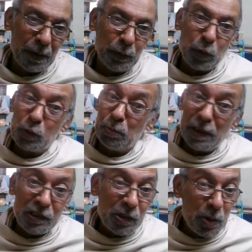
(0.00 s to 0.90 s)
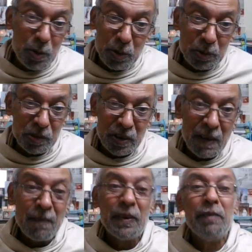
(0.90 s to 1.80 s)
Those millstones,
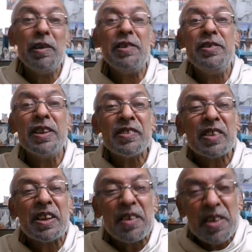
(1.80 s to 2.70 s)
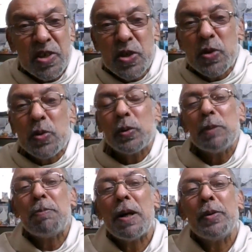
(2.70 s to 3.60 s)
they will just crush you to
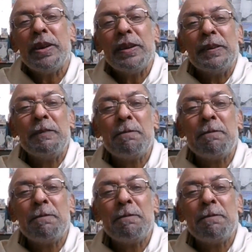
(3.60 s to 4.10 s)
the powder.